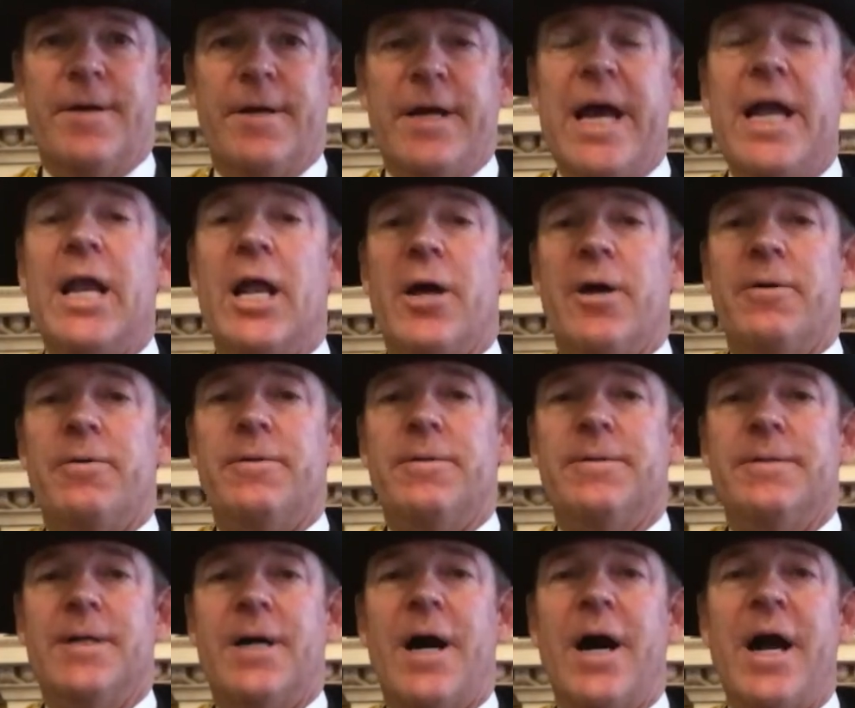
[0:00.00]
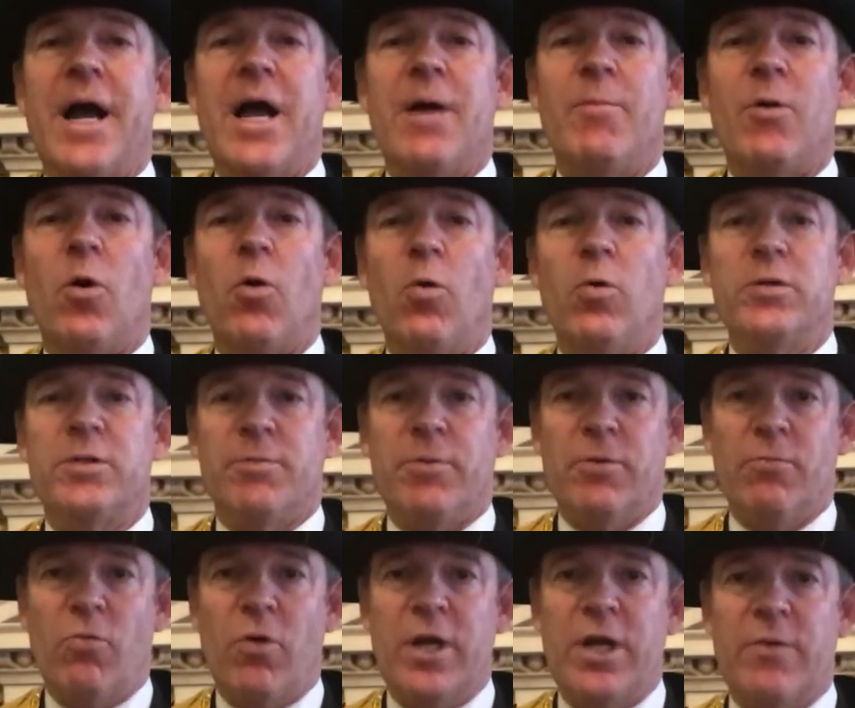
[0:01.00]
Hello, I am
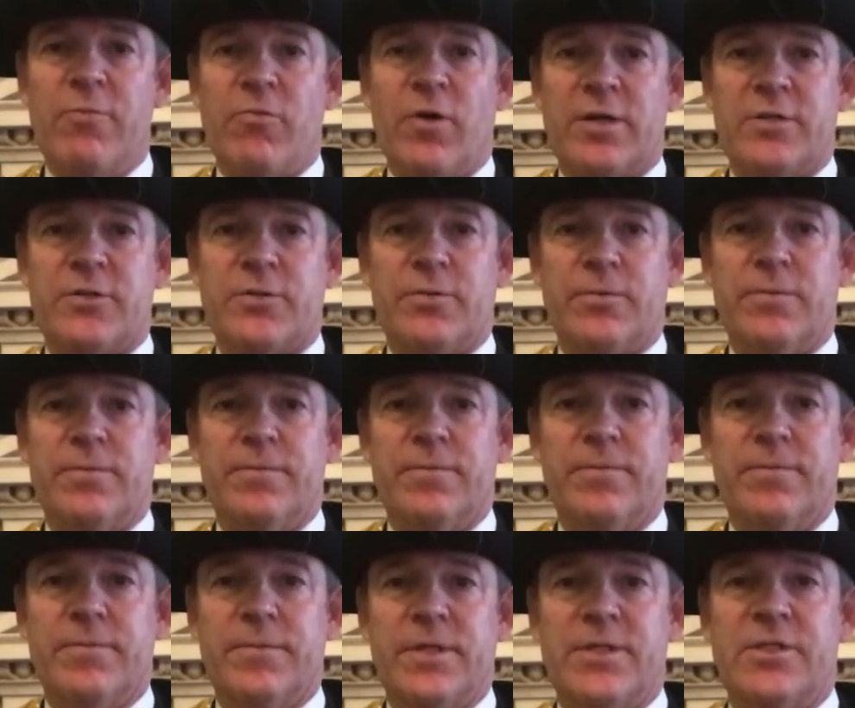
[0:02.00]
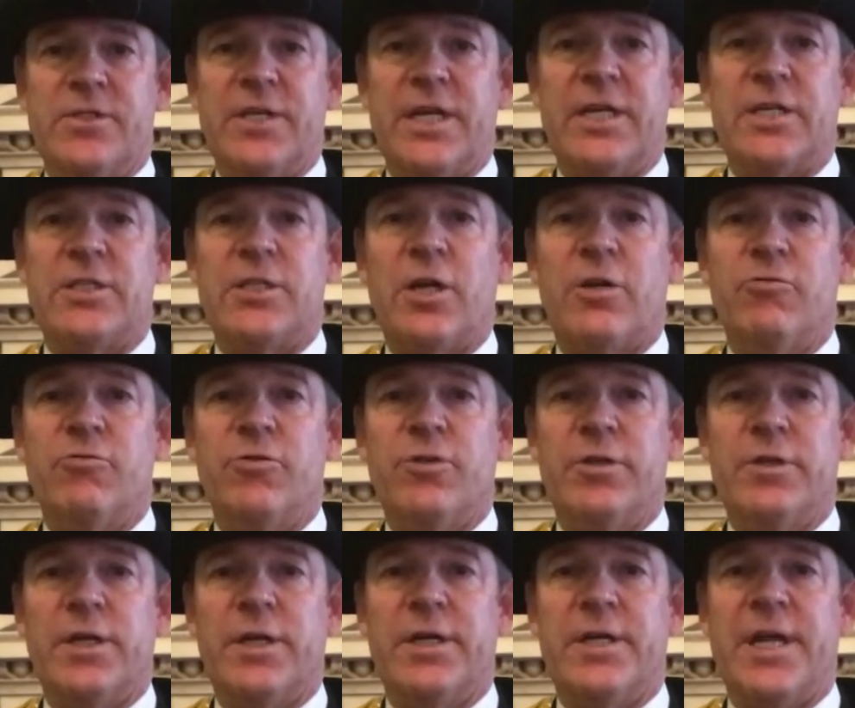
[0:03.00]
Alderman Willam Russell, the
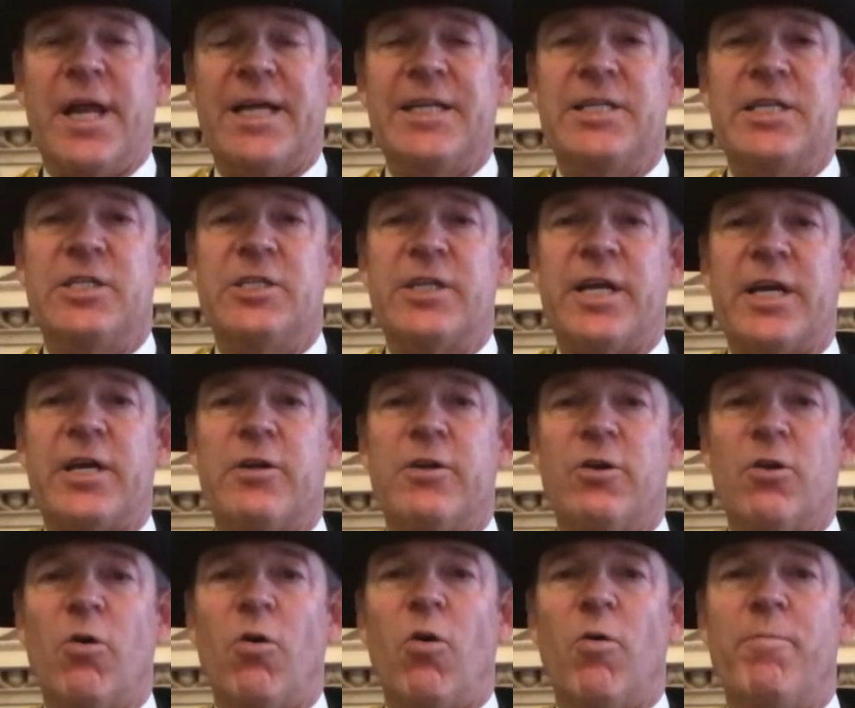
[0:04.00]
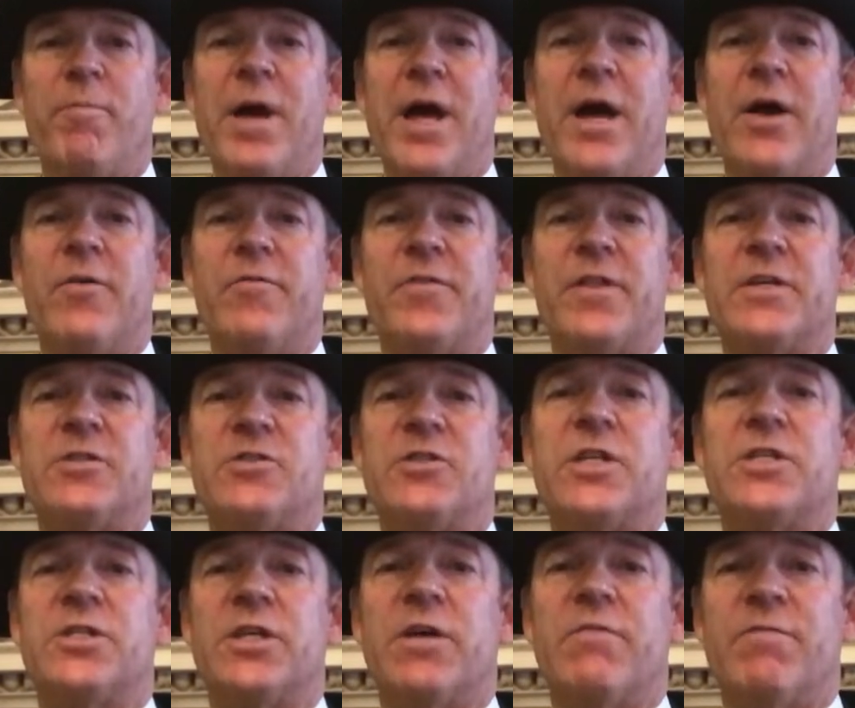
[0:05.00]
692nd Lord Mayor of the
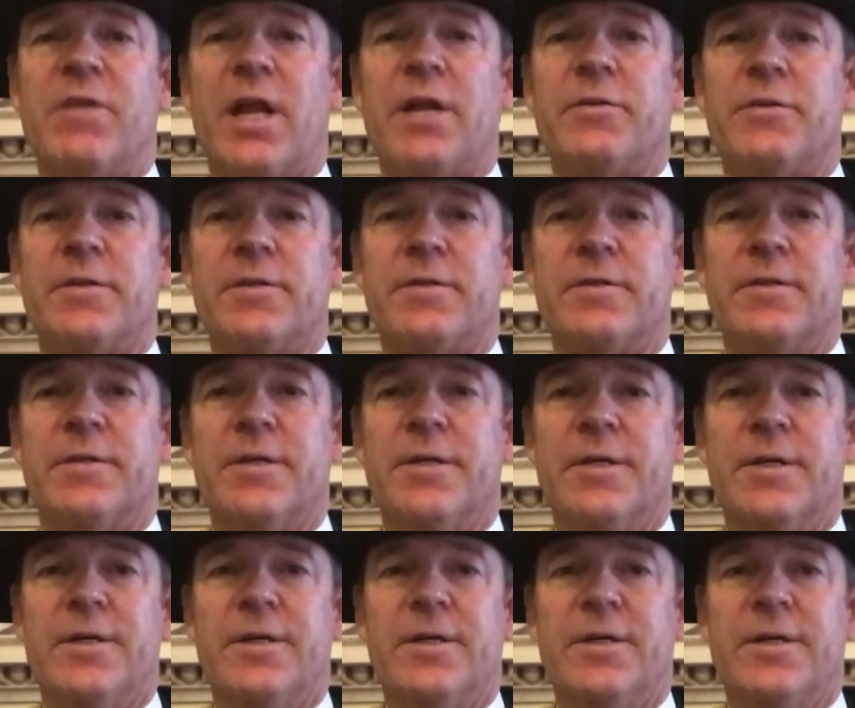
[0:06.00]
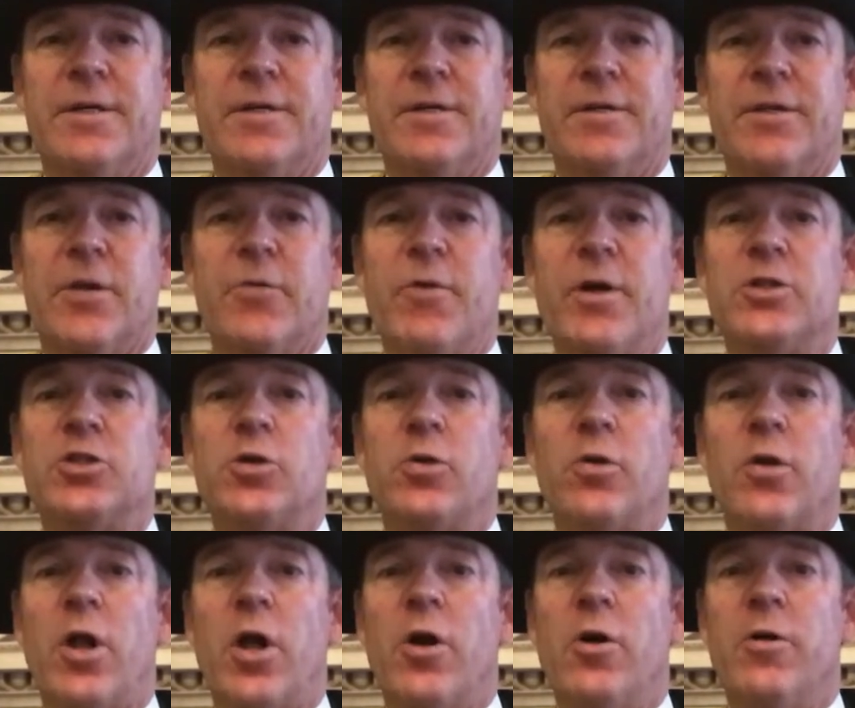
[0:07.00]
City of London, the
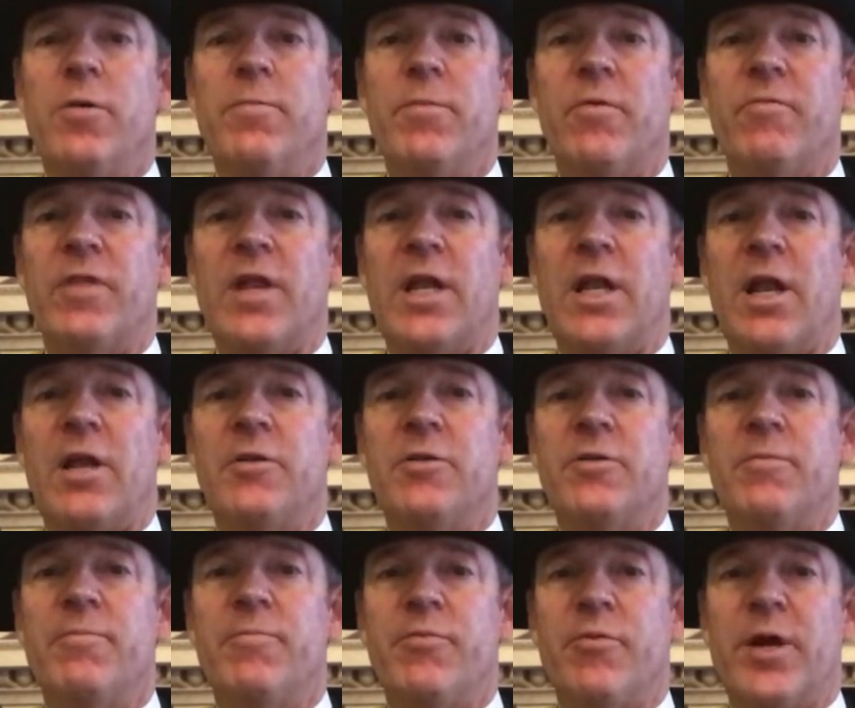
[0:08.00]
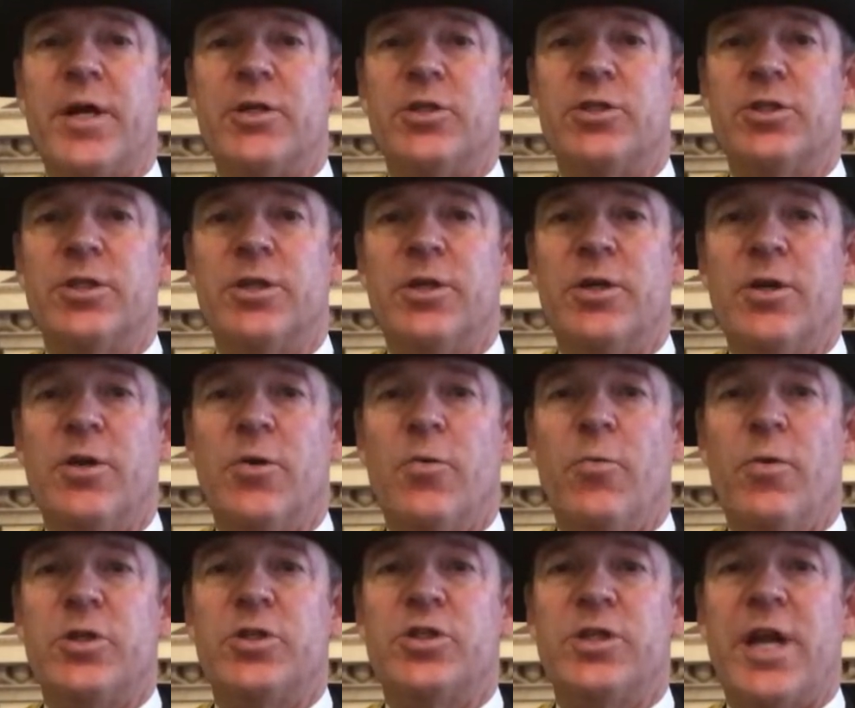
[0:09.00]
original home of the London Bridge,
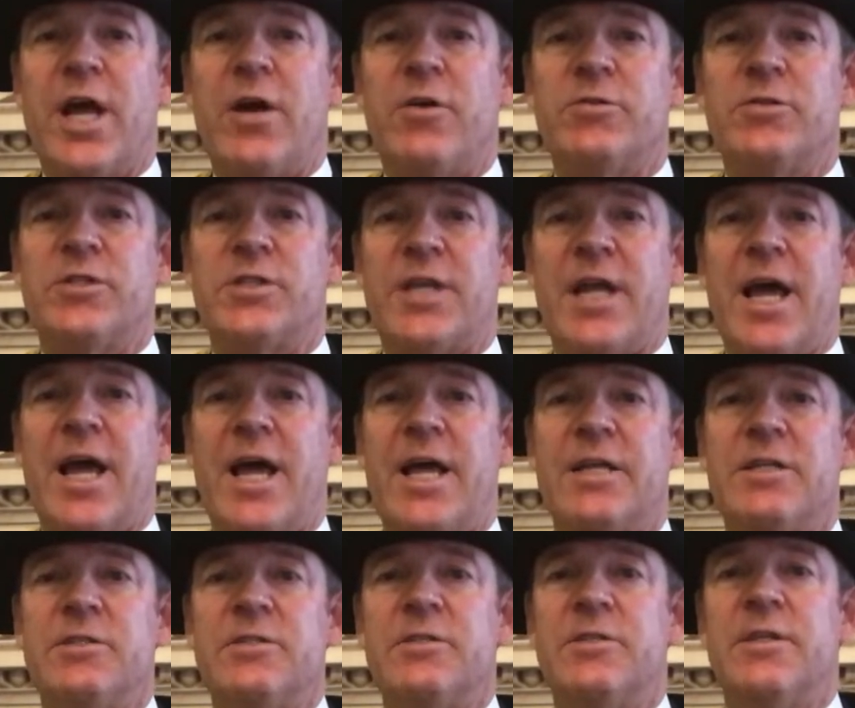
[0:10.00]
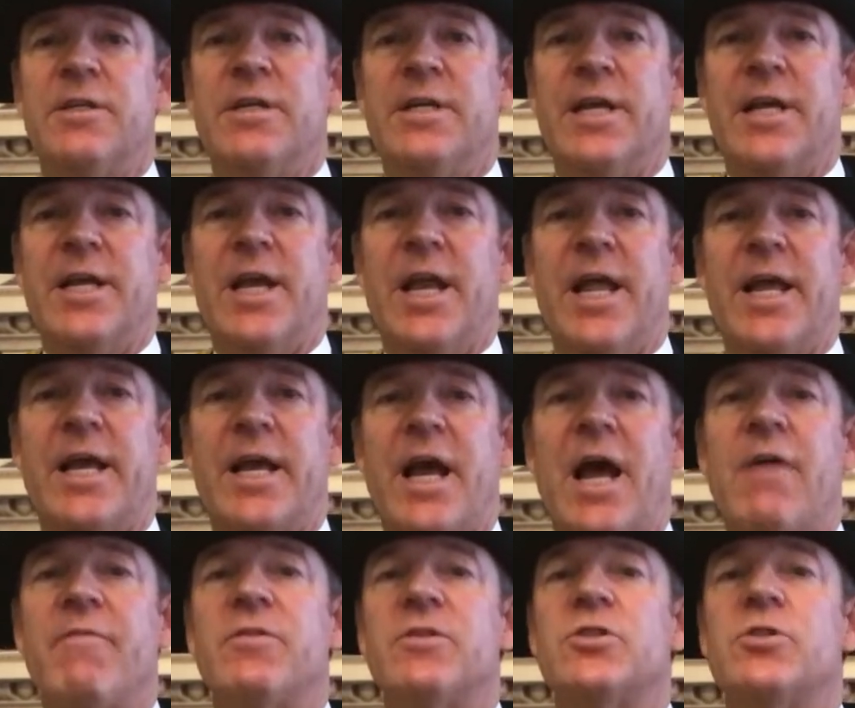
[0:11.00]
which now stands in Lake
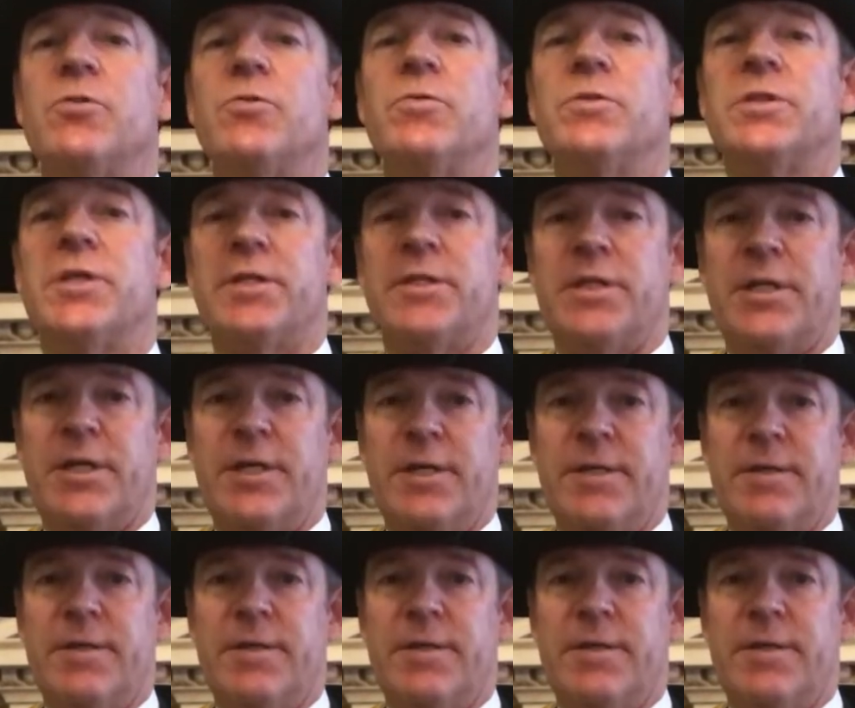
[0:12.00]
Havasu City.